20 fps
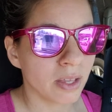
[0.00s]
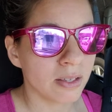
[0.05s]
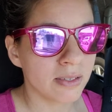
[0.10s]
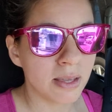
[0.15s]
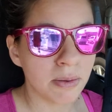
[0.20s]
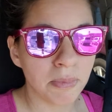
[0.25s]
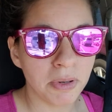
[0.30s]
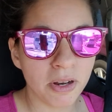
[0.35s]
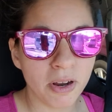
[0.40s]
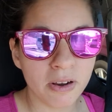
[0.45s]

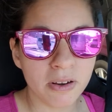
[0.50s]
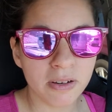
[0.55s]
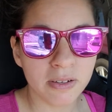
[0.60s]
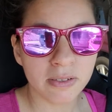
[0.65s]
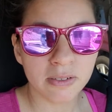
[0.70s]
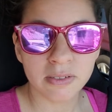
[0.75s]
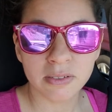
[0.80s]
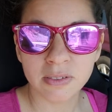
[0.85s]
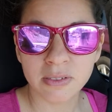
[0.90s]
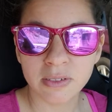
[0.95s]
seminar
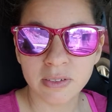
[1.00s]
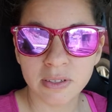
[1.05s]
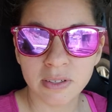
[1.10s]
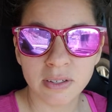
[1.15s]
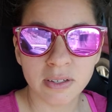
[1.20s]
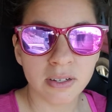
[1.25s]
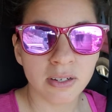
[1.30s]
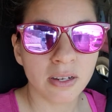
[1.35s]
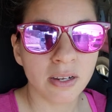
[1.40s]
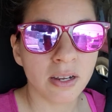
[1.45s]

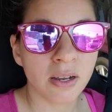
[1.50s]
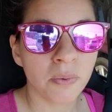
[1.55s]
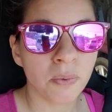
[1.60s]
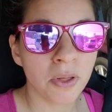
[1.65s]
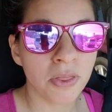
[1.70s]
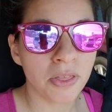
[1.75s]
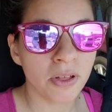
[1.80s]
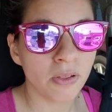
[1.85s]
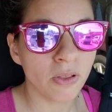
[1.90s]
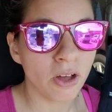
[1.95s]

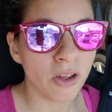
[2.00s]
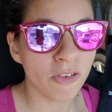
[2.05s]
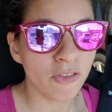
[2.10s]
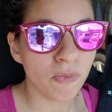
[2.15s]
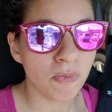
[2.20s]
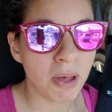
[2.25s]
with a lot of